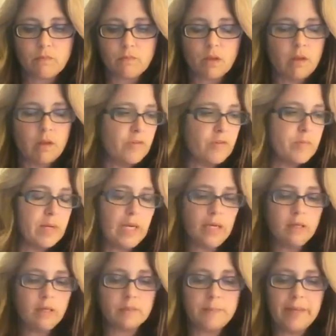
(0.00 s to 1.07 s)
And for
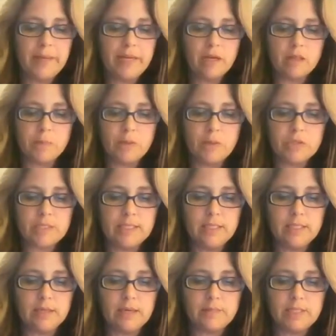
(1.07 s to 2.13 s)
me, depending on the person,
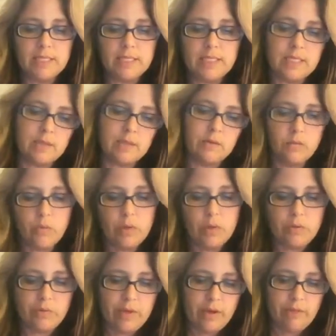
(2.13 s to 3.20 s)
I'm sending one
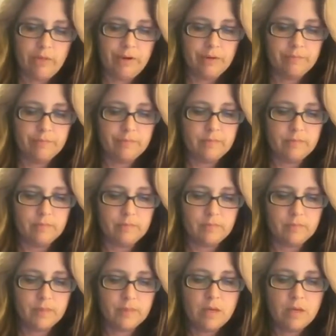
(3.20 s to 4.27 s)
or the other.
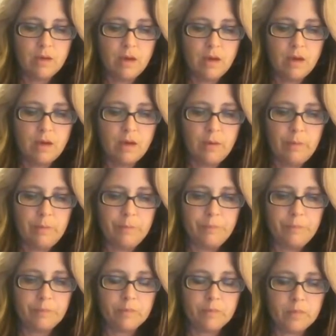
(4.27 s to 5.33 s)

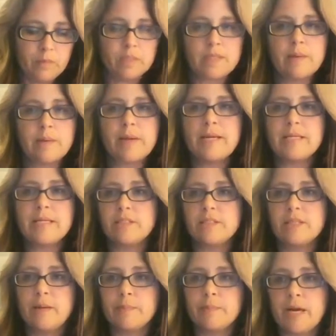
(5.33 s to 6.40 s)
Because I'm
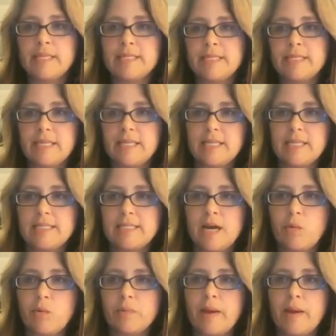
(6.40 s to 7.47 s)
kind of sending these out
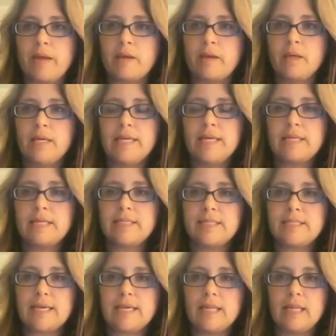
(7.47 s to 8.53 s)
with my
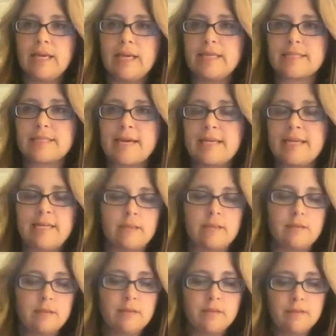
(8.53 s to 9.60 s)
existing clients, kind of
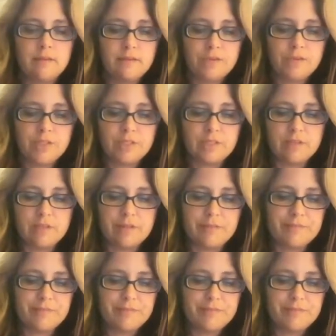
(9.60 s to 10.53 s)
just to